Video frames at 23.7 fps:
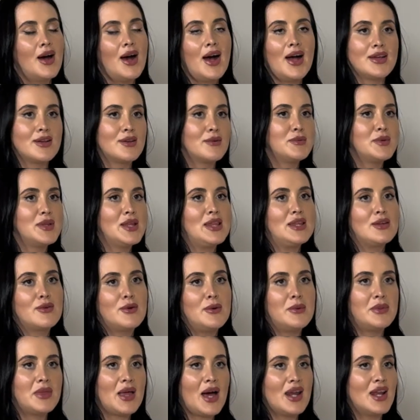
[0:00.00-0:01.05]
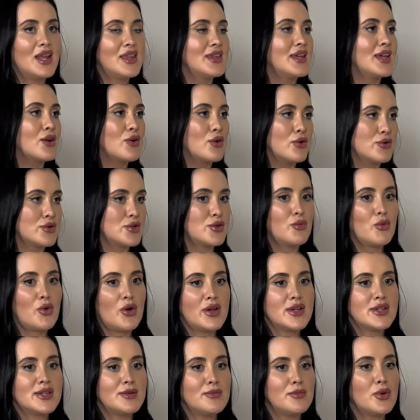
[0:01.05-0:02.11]
I completely agree with that. And I think also
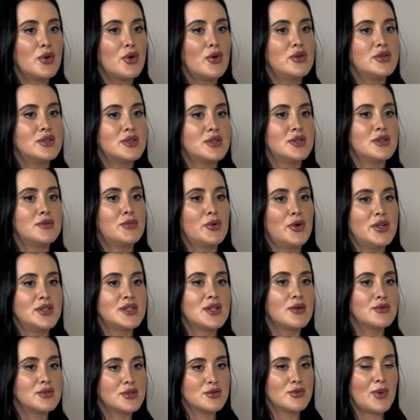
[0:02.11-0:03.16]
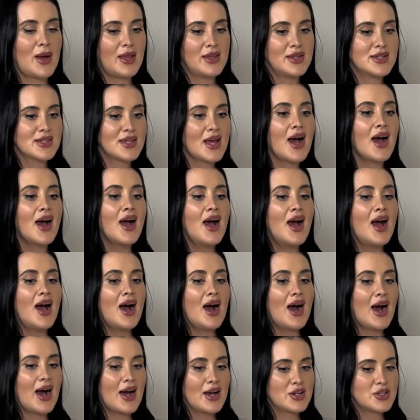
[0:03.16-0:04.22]
what is important to point out as well is that
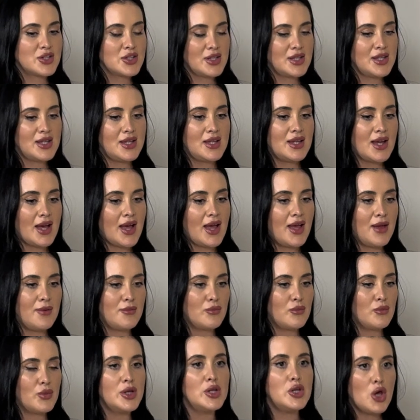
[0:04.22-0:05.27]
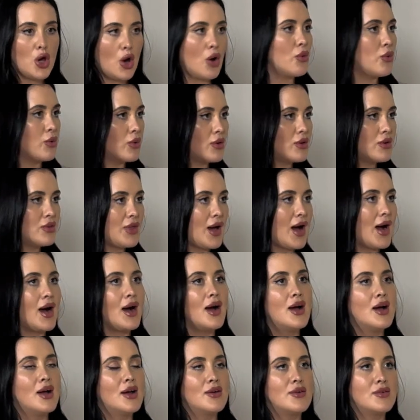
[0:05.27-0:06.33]
actually we know that
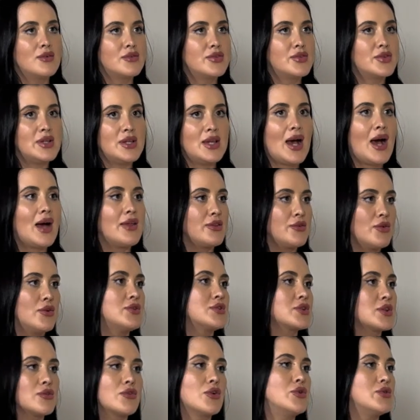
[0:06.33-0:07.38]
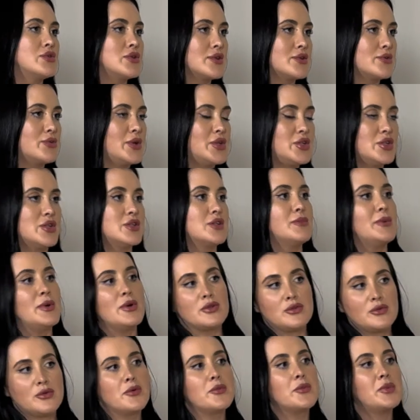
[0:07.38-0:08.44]
atherosclerosis, which is the
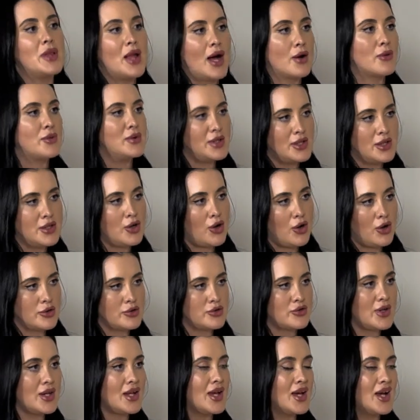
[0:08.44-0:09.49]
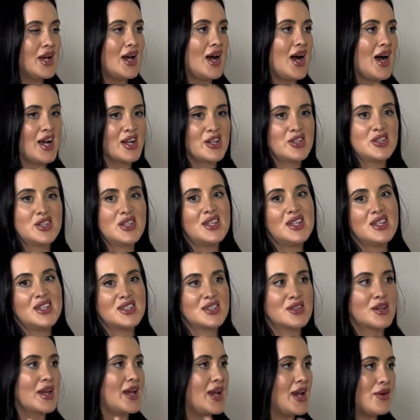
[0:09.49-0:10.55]
build-up of plaque within an artery, actually
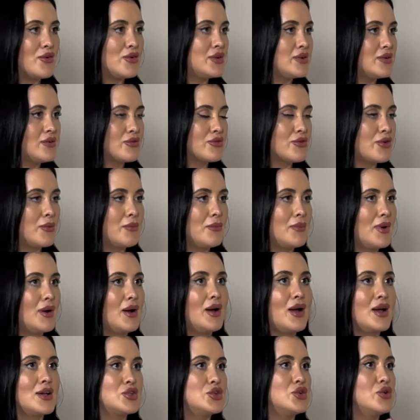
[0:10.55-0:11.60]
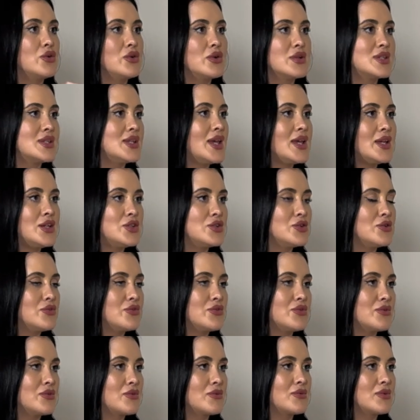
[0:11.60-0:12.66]
is occurring from as young as the age
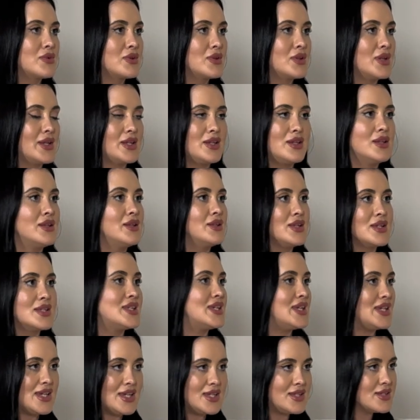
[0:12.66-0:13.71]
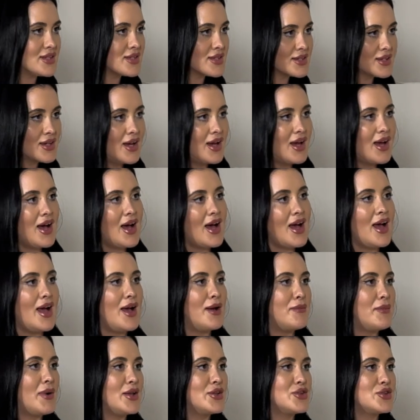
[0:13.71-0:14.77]
of like your teens.
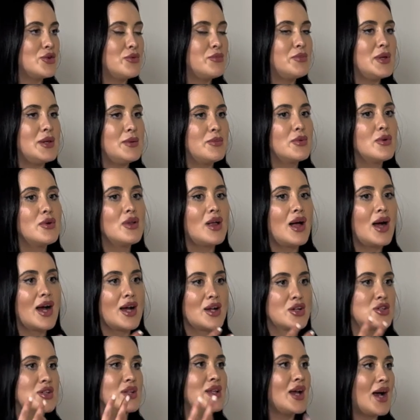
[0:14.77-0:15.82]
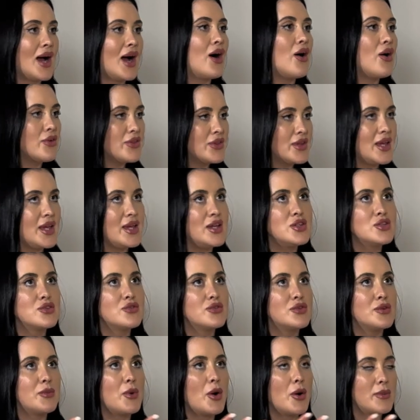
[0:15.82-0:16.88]
And so people actually at the age
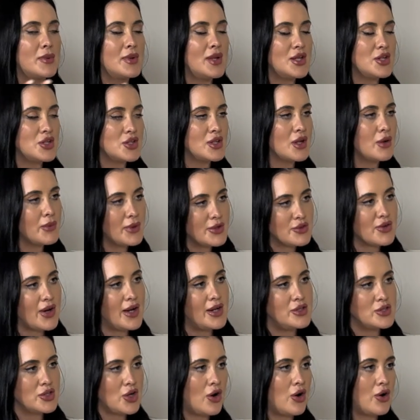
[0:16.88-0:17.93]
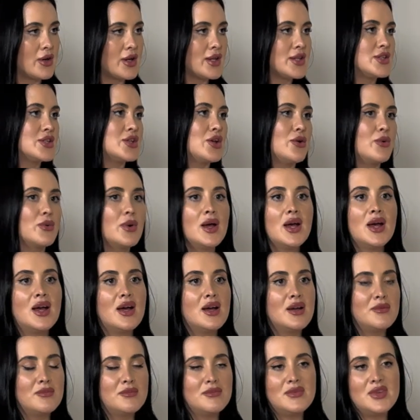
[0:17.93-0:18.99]
of the population that we're trying to target, so,
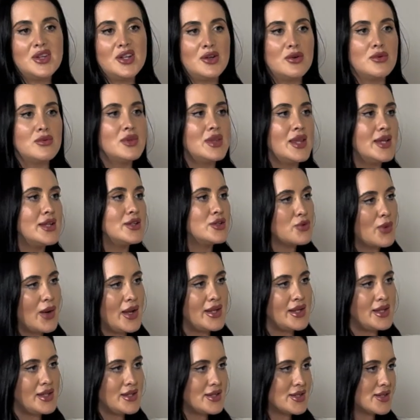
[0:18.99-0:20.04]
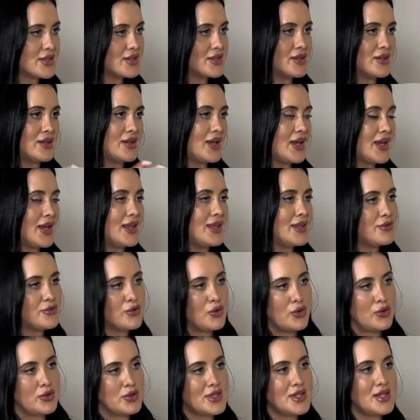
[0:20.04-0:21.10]
you know, late 20s to early
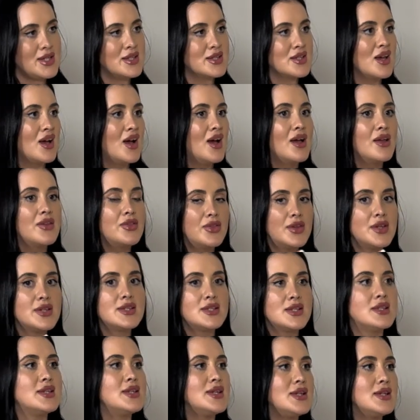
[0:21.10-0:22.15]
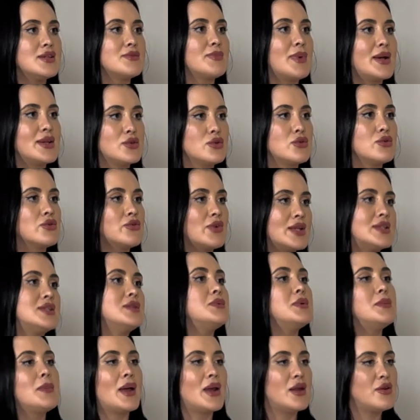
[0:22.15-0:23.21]
40s, this disease might already
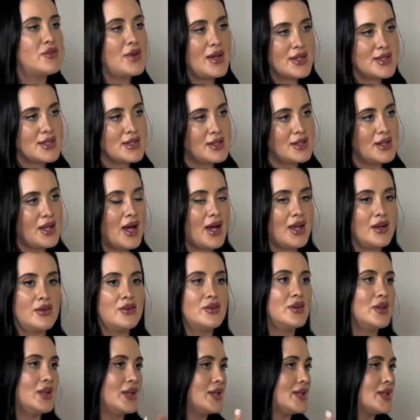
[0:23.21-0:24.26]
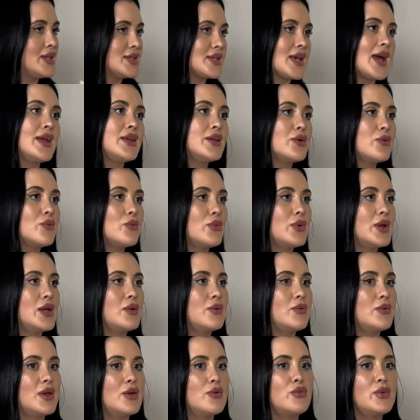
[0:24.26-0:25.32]
be manifesting. And, you know, like you say,
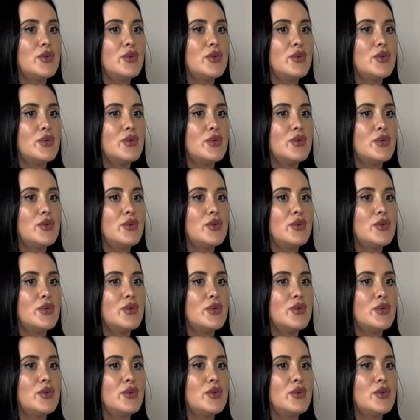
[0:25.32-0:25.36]
if